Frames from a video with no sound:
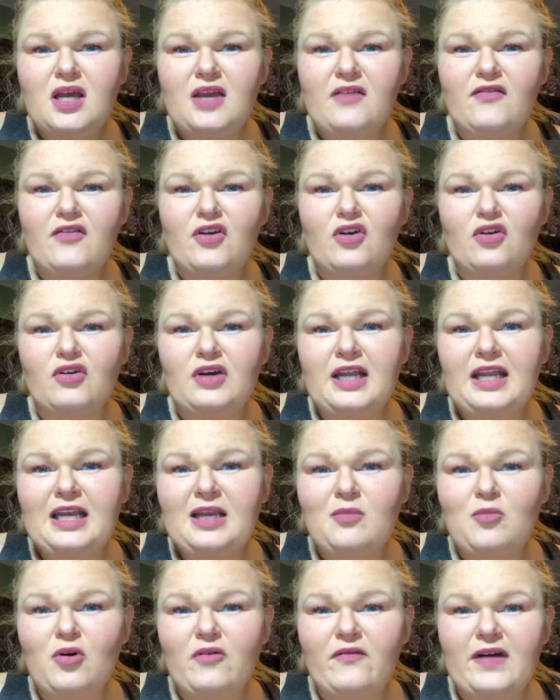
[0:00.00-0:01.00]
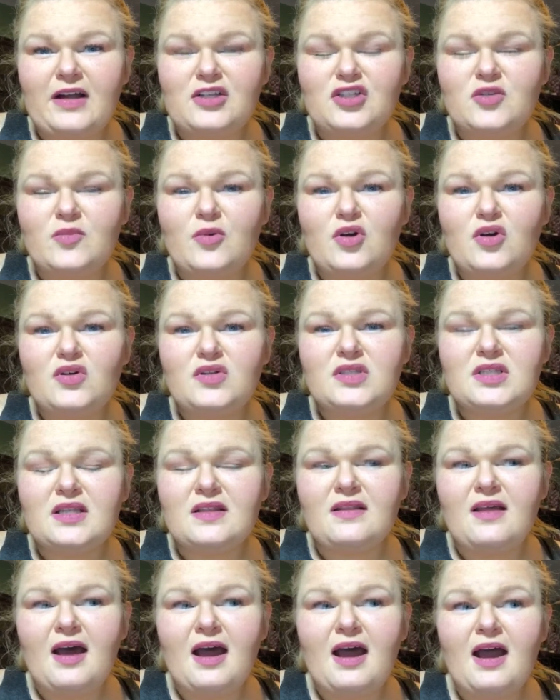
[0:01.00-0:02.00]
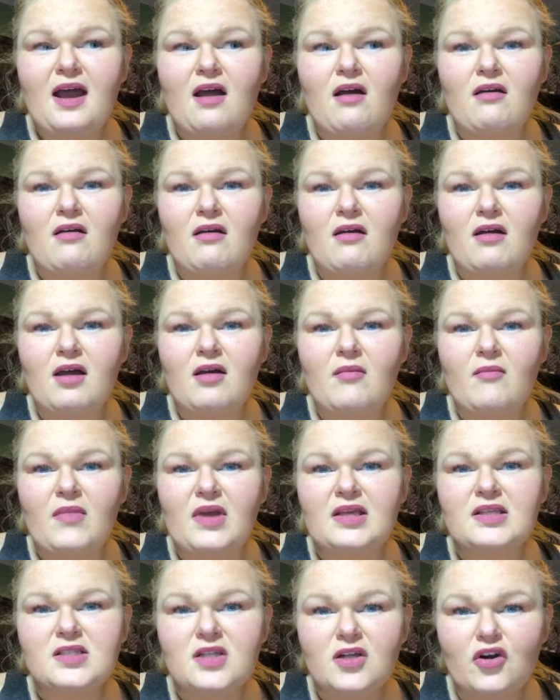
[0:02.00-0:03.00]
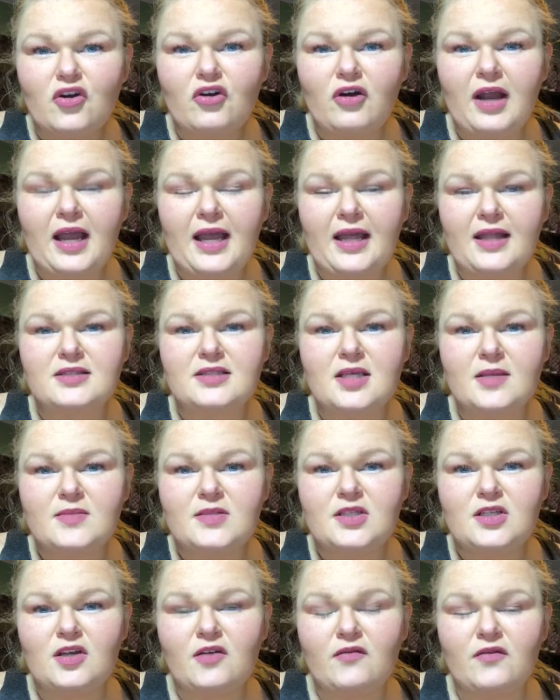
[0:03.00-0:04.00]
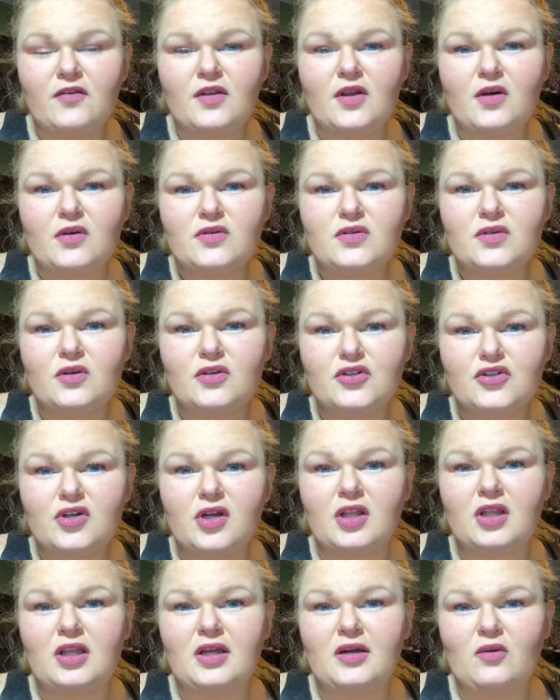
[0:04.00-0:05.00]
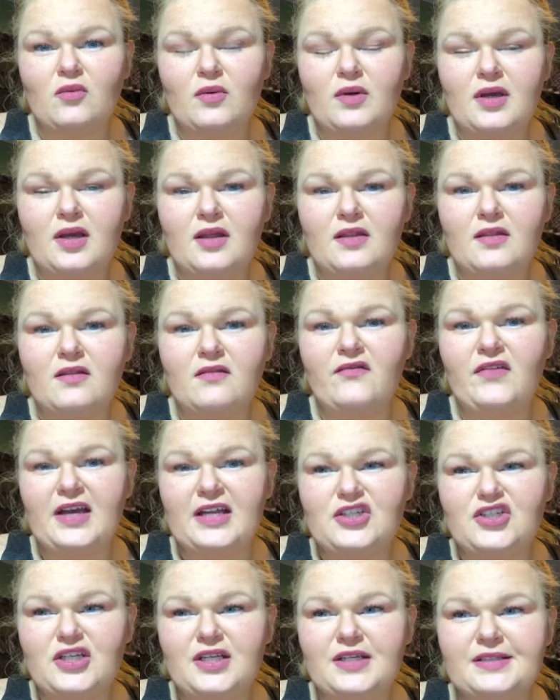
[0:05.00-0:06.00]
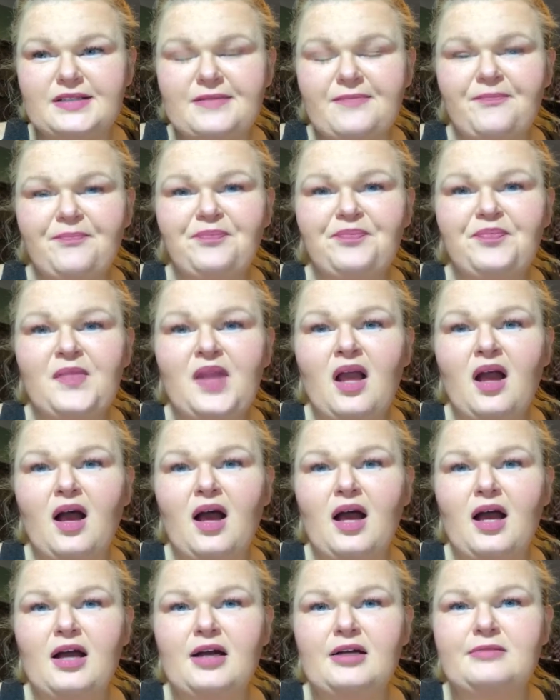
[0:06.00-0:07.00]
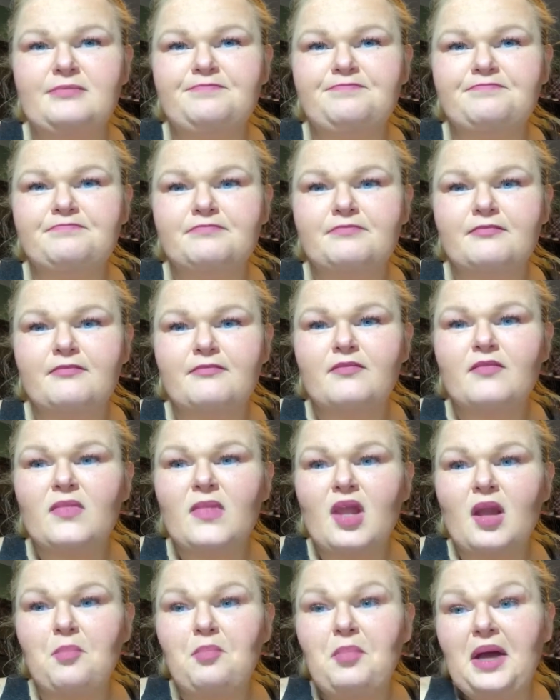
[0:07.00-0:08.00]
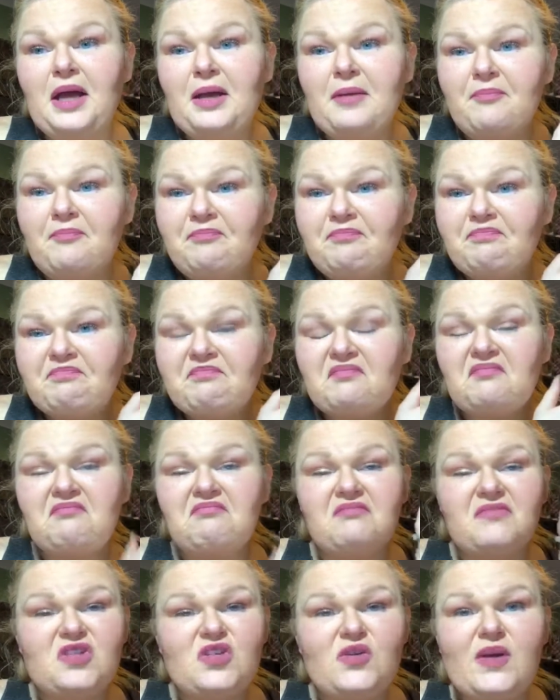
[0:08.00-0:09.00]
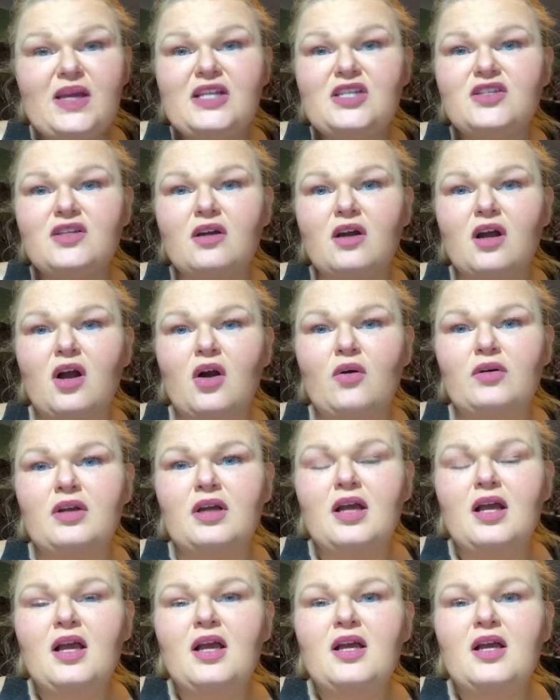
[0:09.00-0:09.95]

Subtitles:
If you're needing more vegetables, that is a great substitute for those who are struggling with veggies. But to each their own.